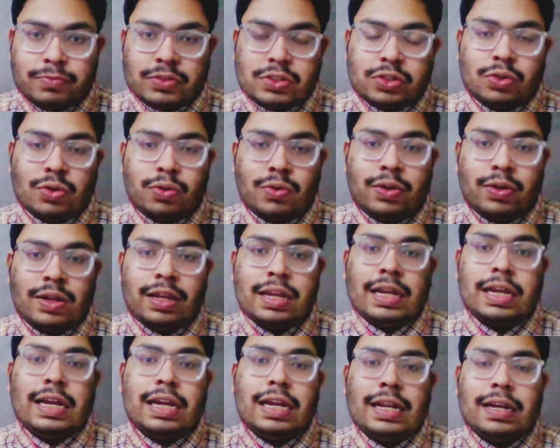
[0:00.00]
So
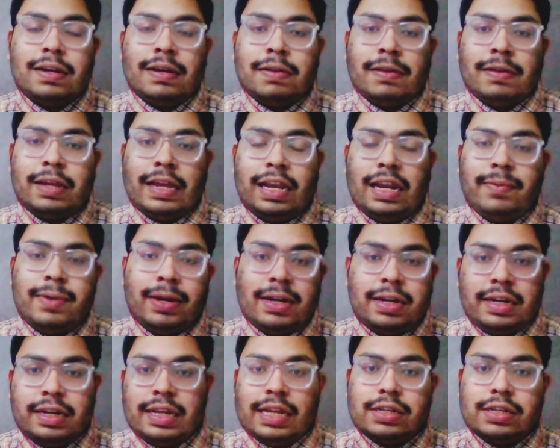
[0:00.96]
in elementary